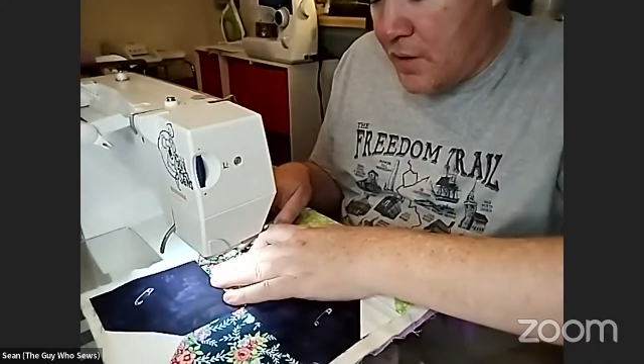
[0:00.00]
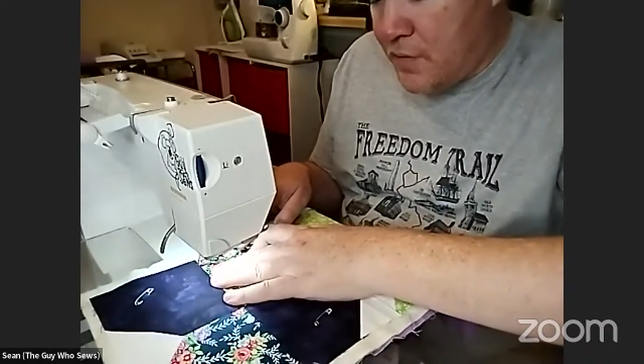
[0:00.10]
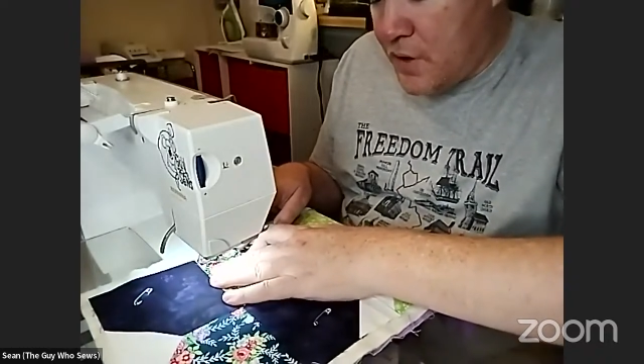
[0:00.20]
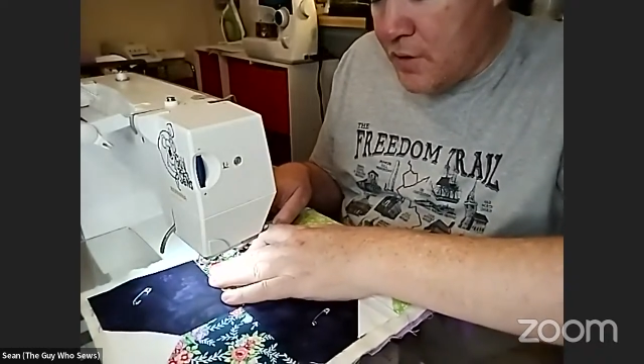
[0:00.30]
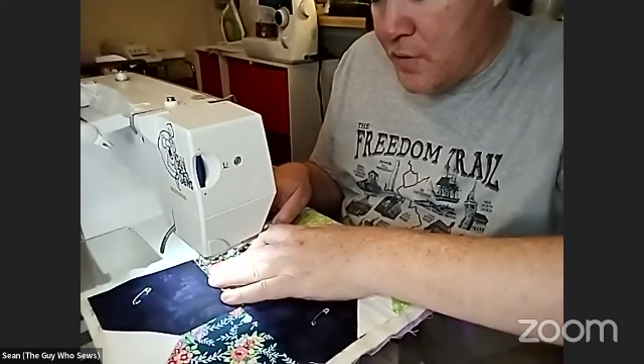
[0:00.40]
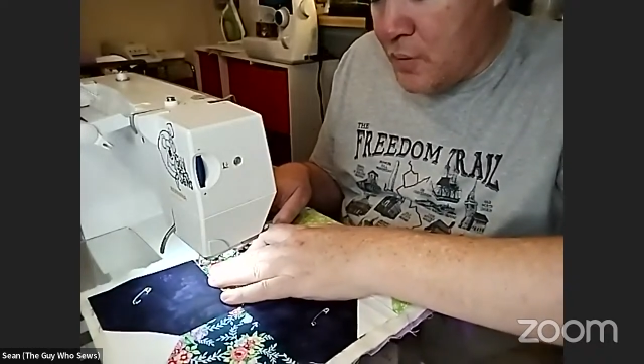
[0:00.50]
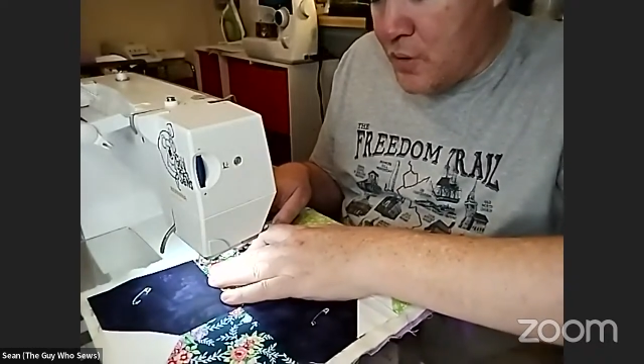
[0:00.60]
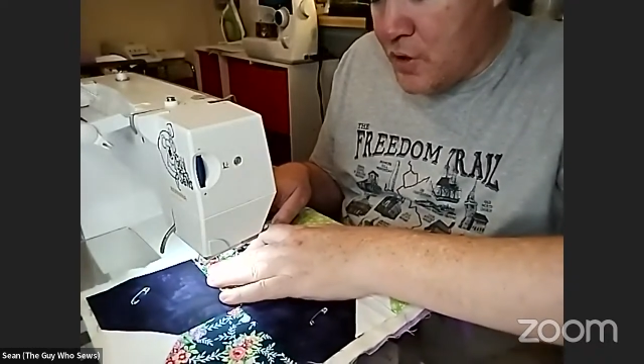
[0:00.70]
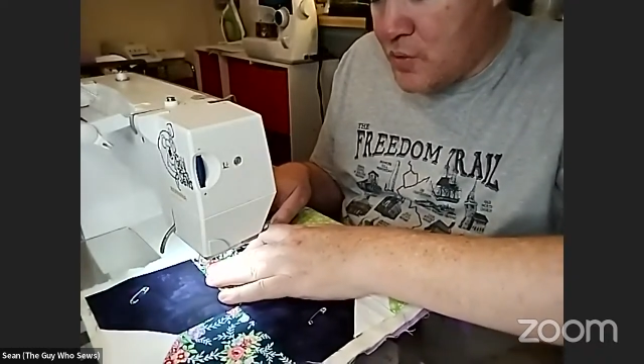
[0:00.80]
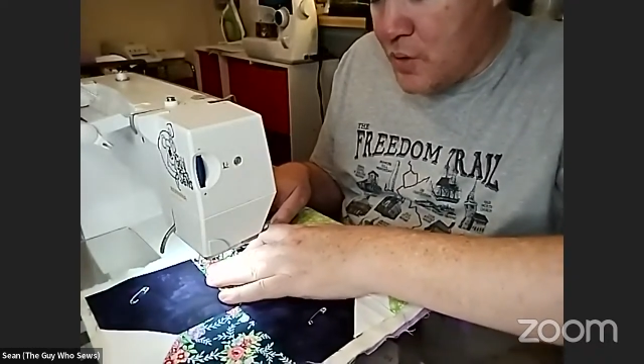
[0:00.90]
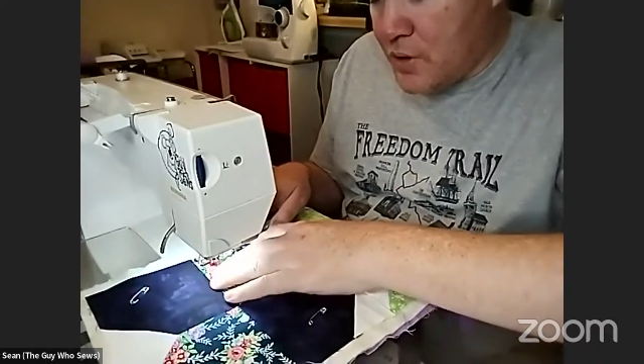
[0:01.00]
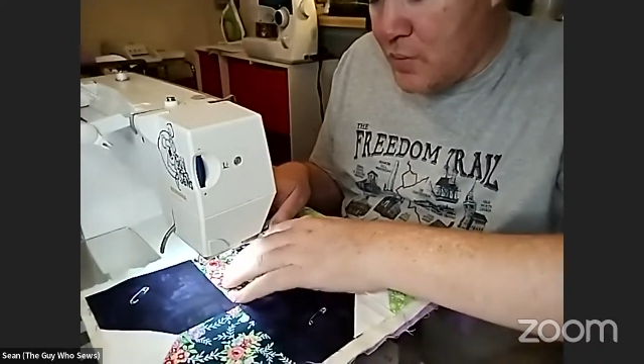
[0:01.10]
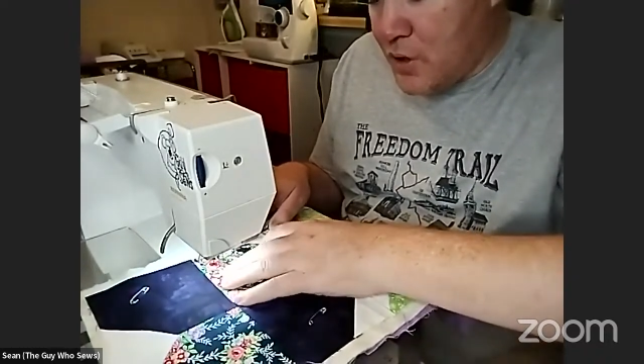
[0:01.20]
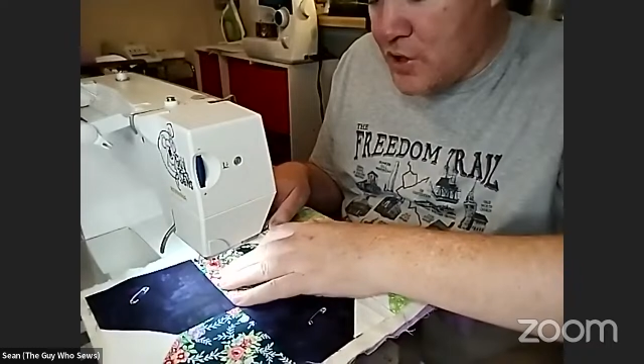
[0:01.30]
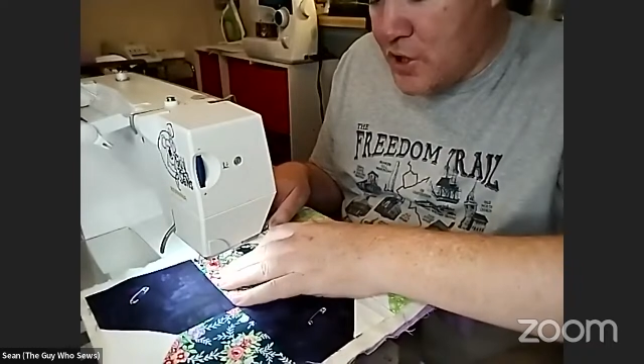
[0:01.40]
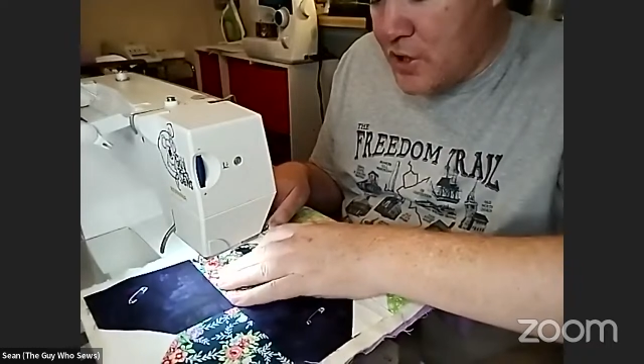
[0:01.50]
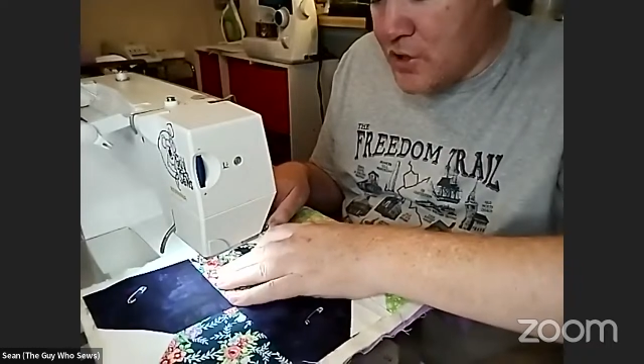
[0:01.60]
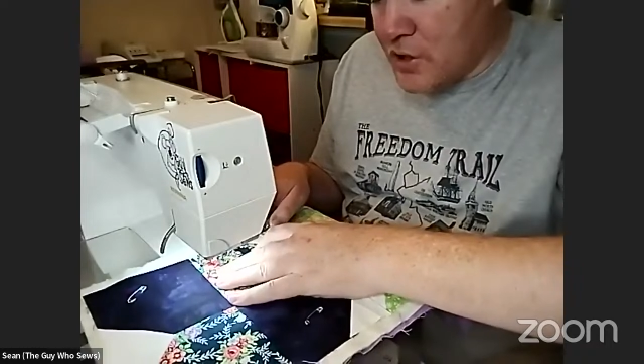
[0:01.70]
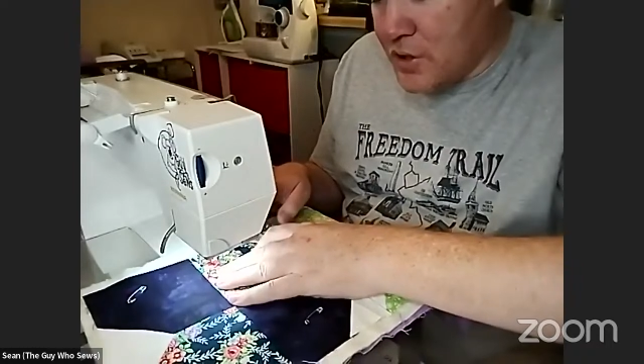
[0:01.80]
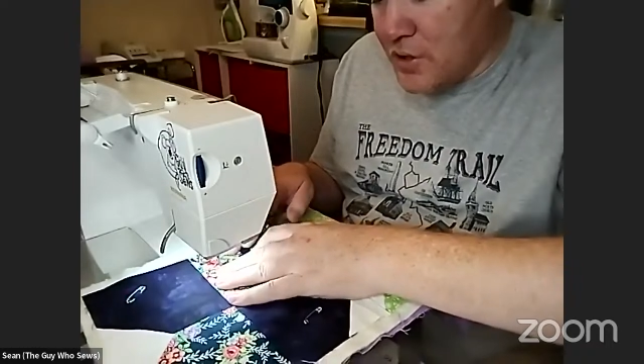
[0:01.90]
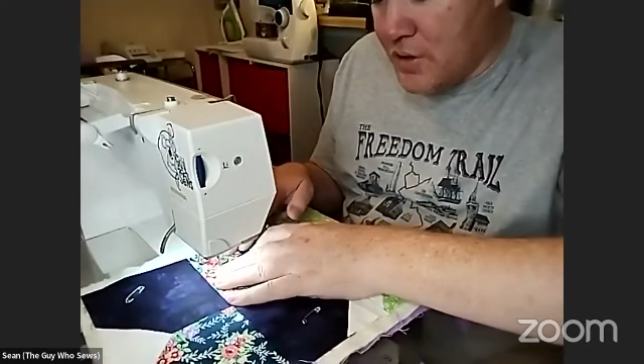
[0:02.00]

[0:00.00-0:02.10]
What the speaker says: I figure if it works, why change it?